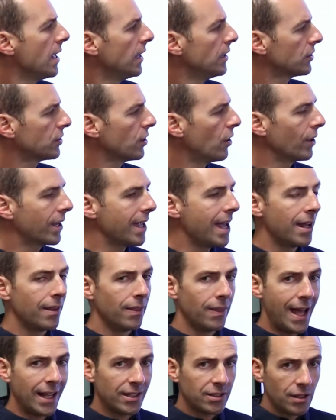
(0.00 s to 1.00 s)
So
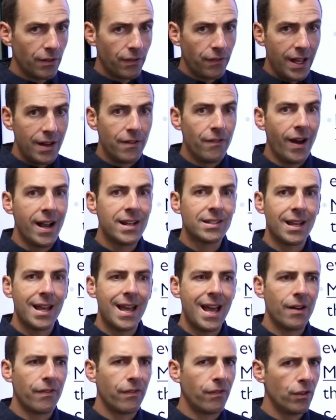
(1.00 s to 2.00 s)
again, that's the advice I
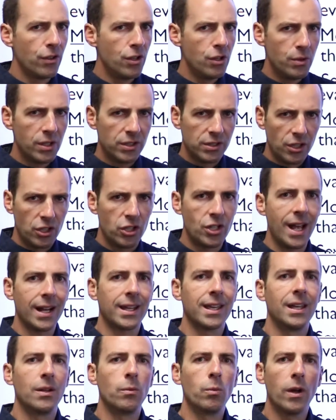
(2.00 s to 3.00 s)
have for you, is to
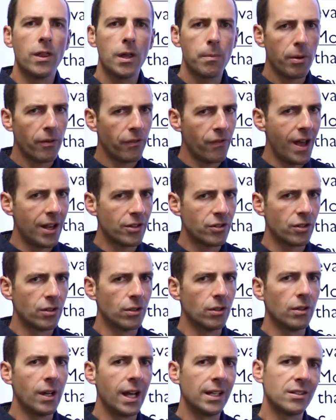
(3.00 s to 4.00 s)
check in with a
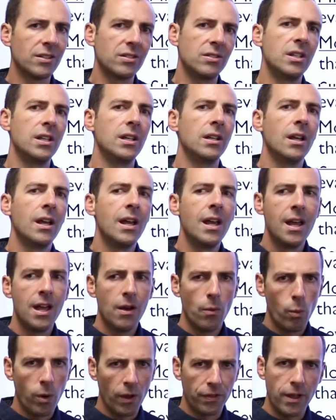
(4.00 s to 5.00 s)
professional and see
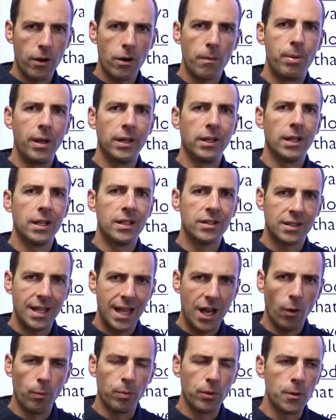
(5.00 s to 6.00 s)
what their opinion is to
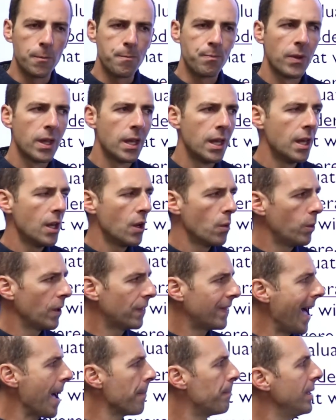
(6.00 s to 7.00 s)
help you.
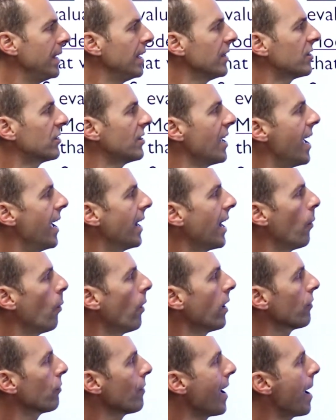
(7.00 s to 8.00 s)
With that being said, I
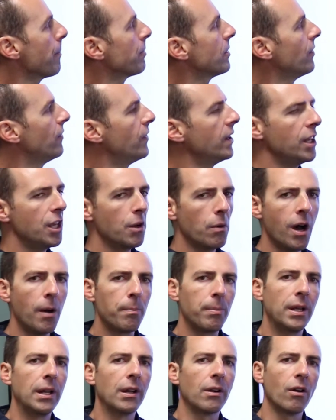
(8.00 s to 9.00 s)
want to wrap the video
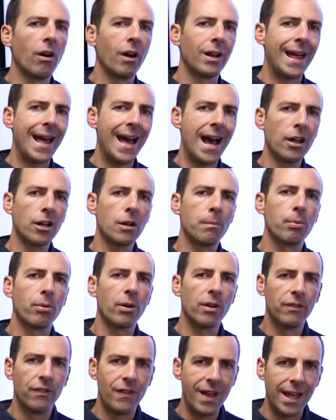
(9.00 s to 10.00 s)
up here on how to
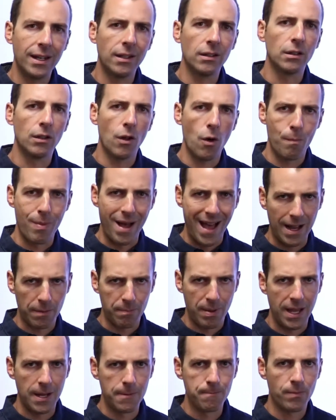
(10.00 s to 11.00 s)
prevent low
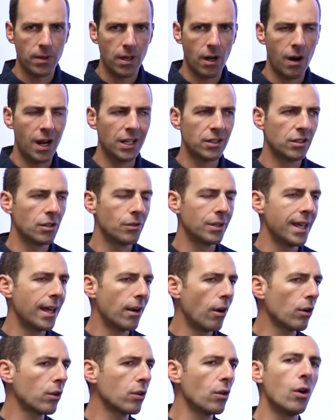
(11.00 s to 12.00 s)
back pain. All right, so
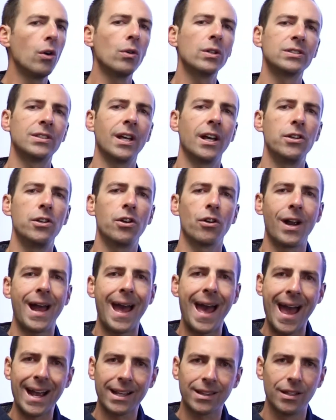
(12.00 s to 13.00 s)
again, our goal is that you're
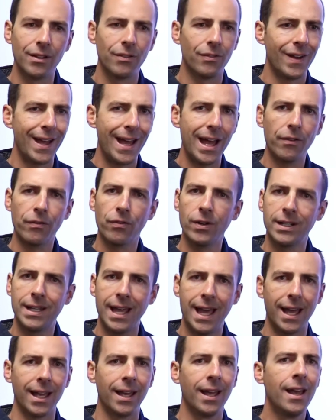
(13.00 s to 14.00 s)
active every
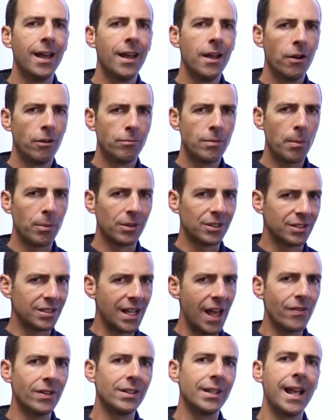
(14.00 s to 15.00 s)
day. Remember,
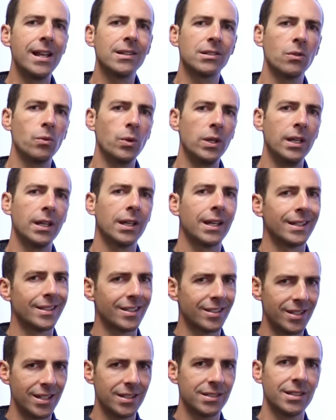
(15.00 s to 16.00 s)
7 days a week,
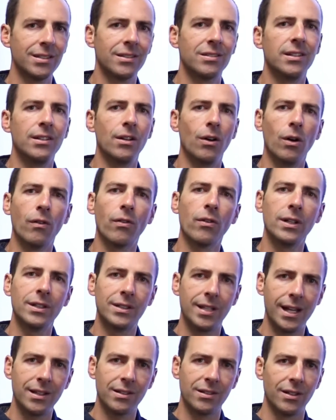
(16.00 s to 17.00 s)
consistency over
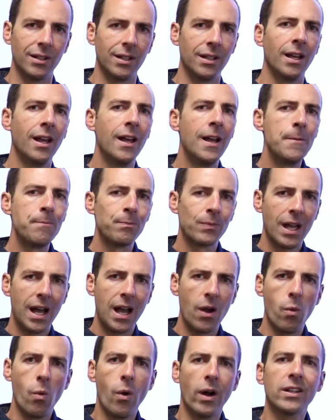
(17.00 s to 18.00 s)
intensity.
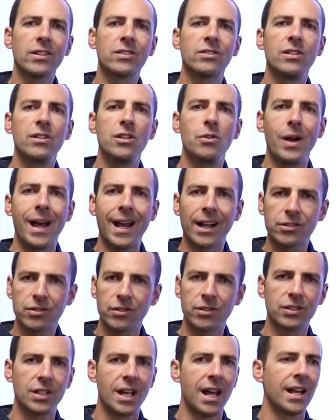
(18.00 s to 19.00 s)
I want to see you
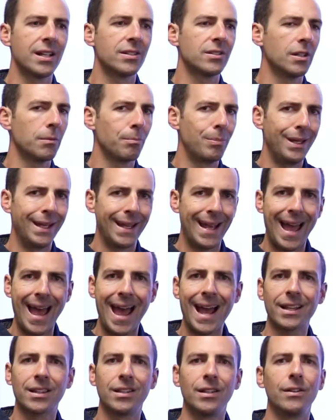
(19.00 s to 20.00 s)
exercising, being
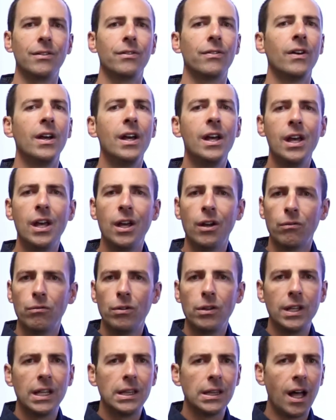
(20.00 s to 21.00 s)
active,
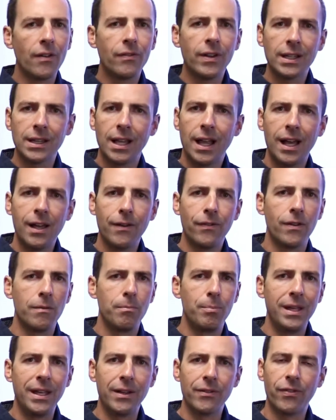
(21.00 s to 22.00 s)
really loving life
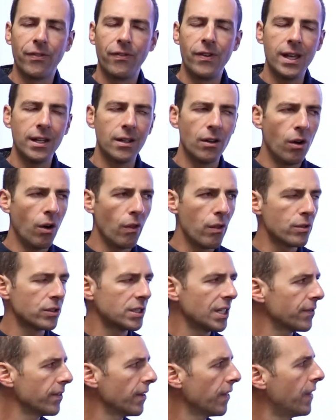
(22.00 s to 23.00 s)
and being fit, all those
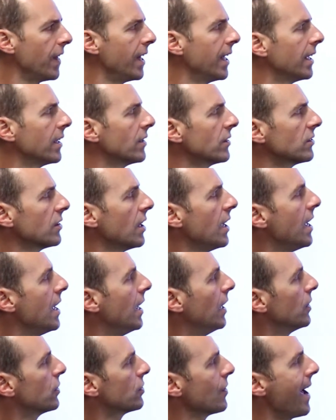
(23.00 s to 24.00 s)
different things.
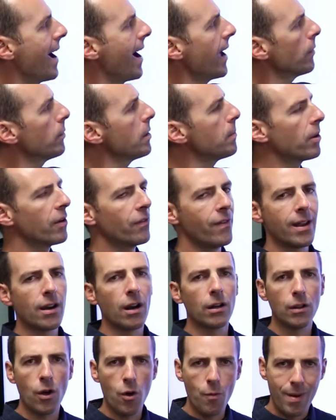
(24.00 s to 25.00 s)
So how do we prevent
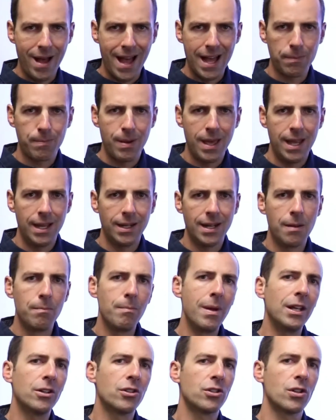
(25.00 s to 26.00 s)
our low back pain and
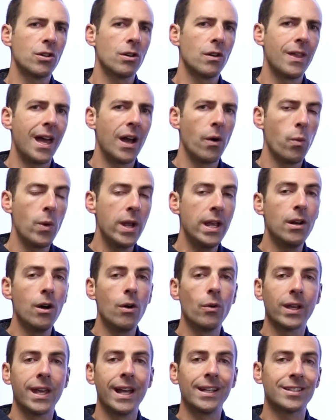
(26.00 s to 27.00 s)
make sure that we
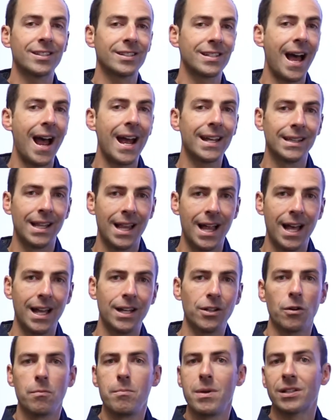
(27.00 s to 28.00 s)
don't get
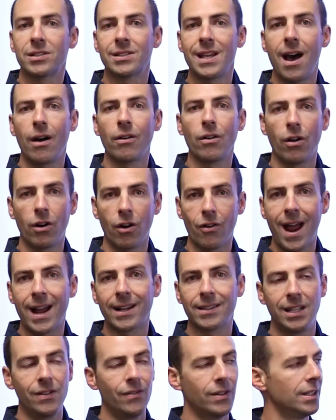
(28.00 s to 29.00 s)
sidelined or miss out on our
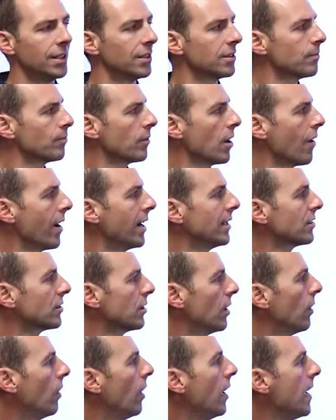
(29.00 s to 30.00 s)
activities? All right,
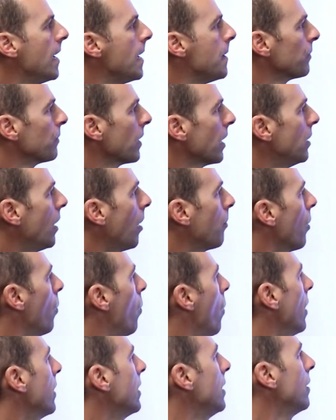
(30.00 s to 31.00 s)
so number
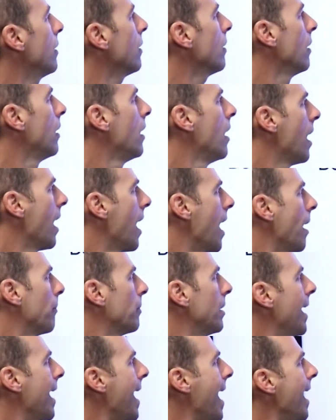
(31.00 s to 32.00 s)
one here,
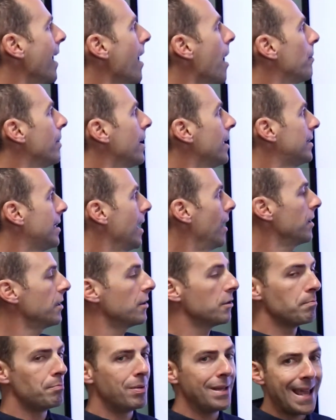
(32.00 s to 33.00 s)
I'm going to tell
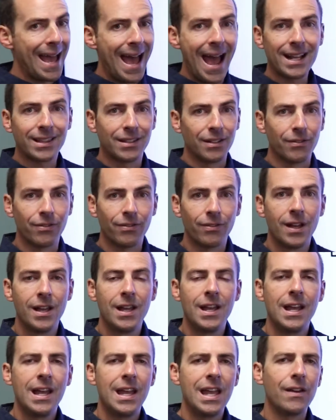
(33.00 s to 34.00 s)
you, be active.
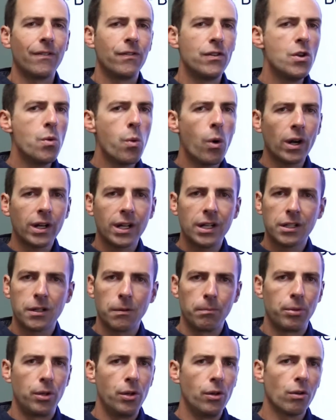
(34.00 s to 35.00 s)
If you work at a
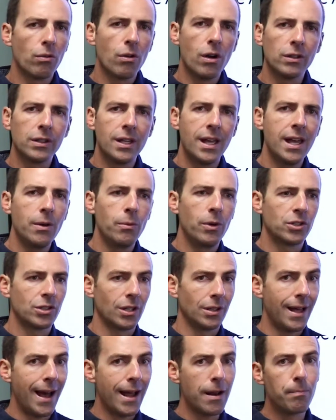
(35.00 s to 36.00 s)
computer all day, which
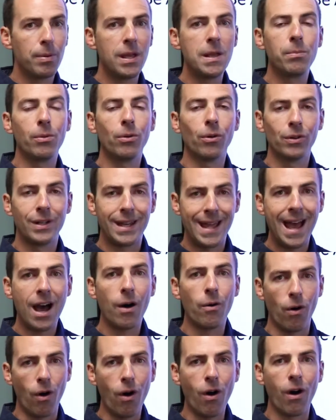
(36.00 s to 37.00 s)
a lot of people
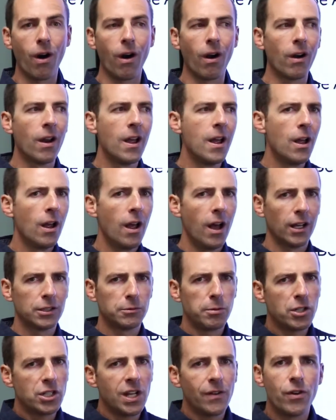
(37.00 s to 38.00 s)
now are,
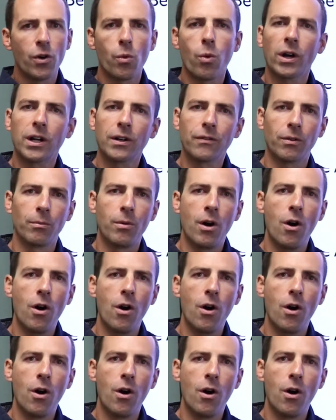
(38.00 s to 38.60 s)
especially if you're working from